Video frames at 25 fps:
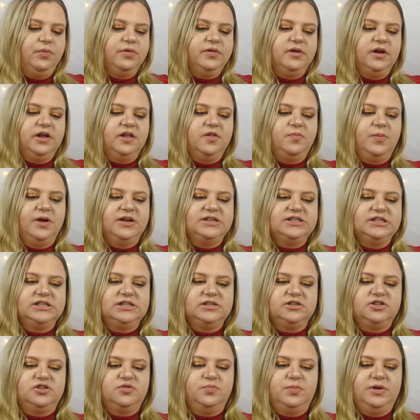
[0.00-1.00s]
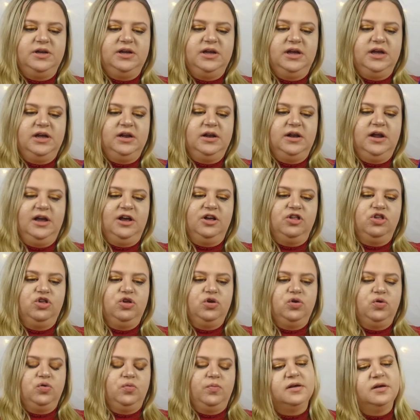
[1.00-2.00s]
wasn't expecting it to be in a
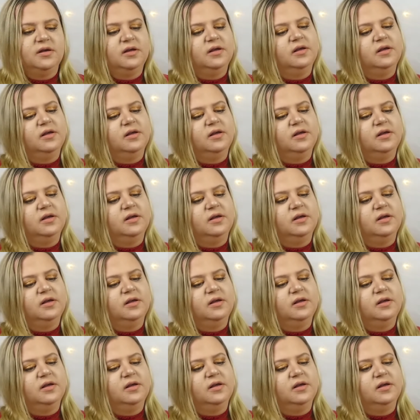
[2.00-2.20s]
tube.